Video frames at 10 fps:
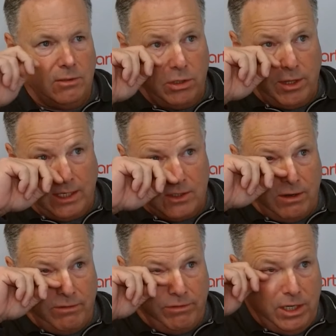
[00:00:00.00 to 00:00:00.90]
show that
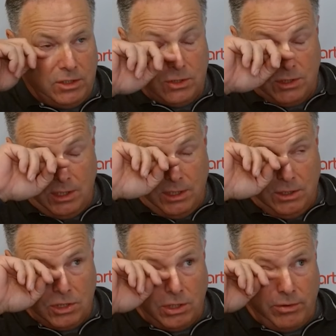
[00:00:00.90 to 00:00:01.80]
set of financials. You need
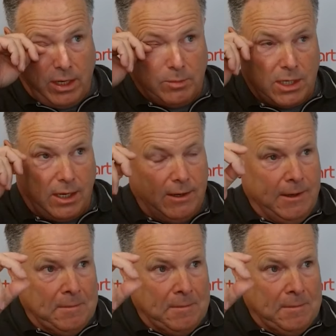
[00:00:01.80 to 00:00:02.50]
to show the upside.